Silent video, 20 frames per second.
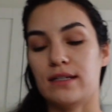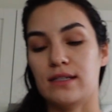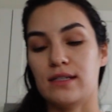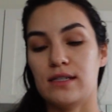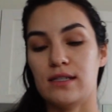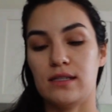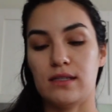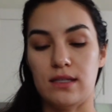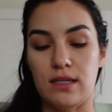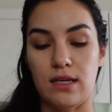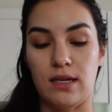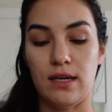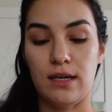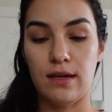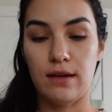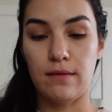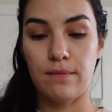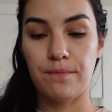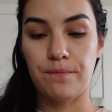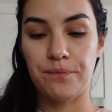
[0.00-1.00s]
and
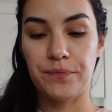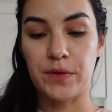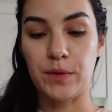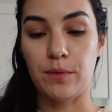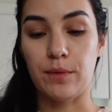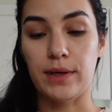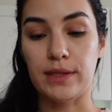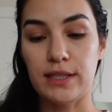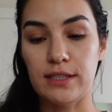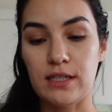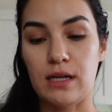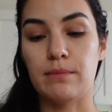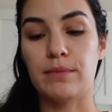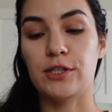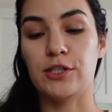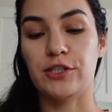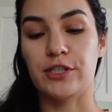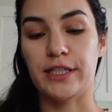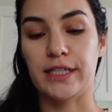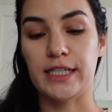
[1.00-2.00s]
see what the
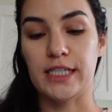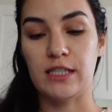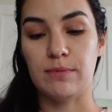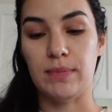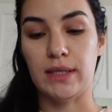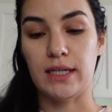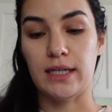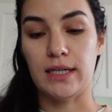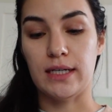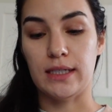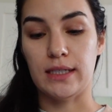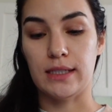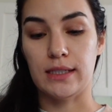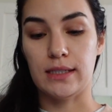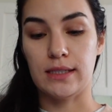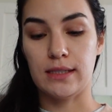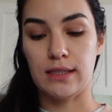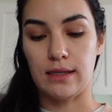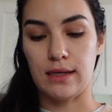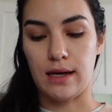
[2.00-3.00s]
temperature is
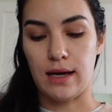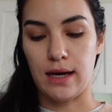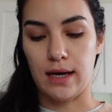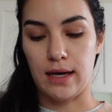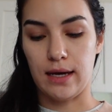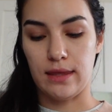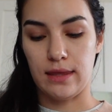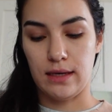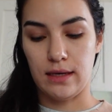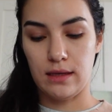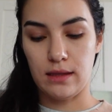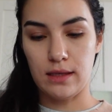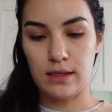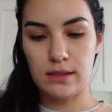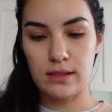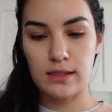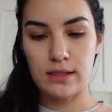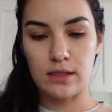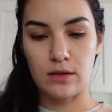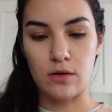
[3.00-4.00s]
because I think
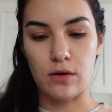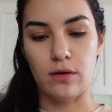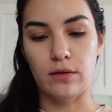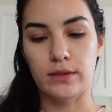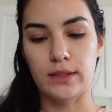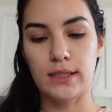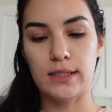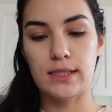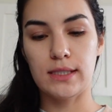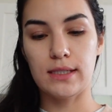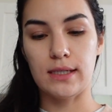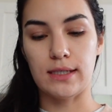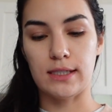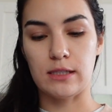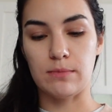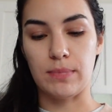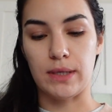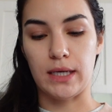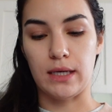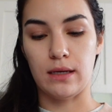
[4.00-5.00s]
this is the coldest
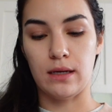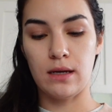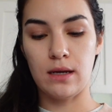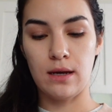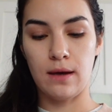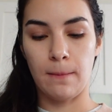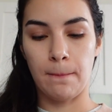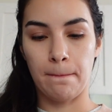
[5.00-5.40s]
it's been